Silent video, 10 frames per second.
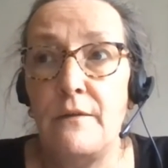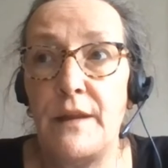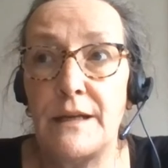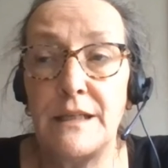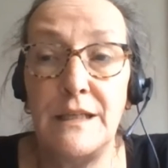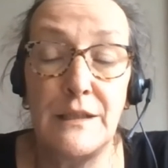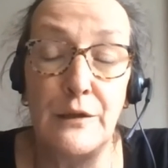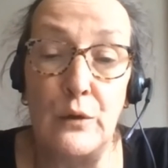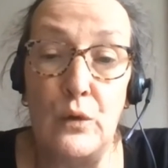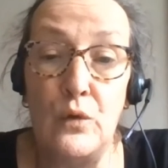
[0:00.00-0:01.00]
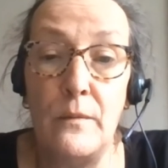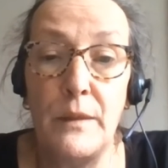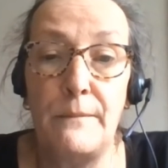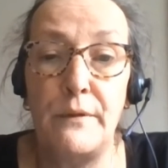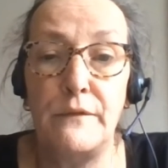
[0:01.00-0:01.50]
that is law
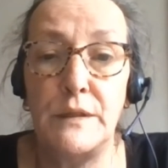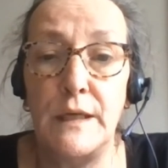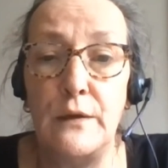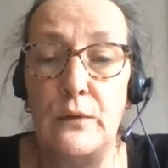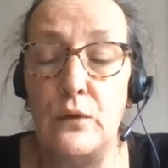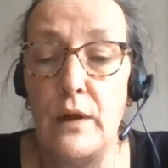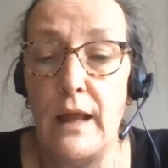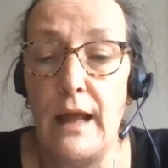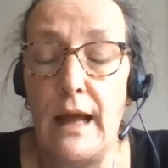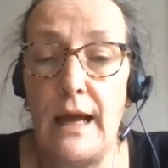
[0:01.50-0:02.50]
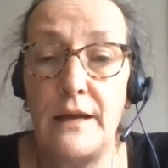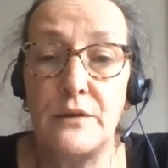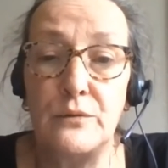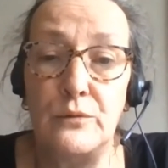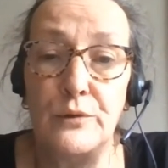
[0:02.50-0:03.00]
the privacy law and
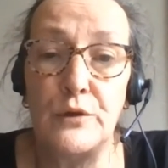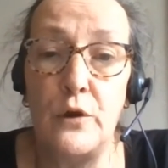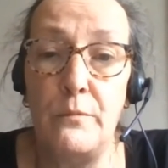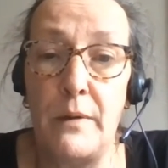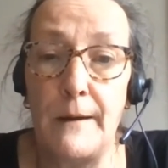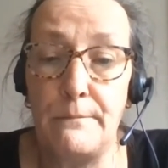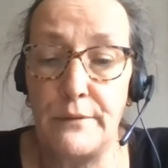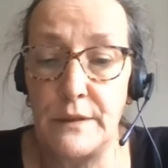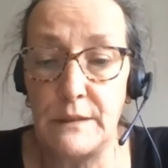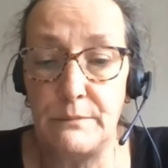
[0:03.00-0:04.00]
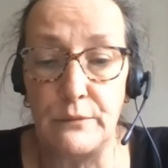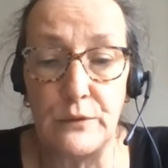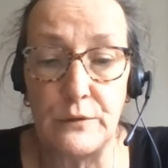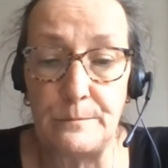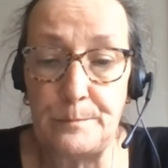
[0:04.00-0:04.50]
also my principles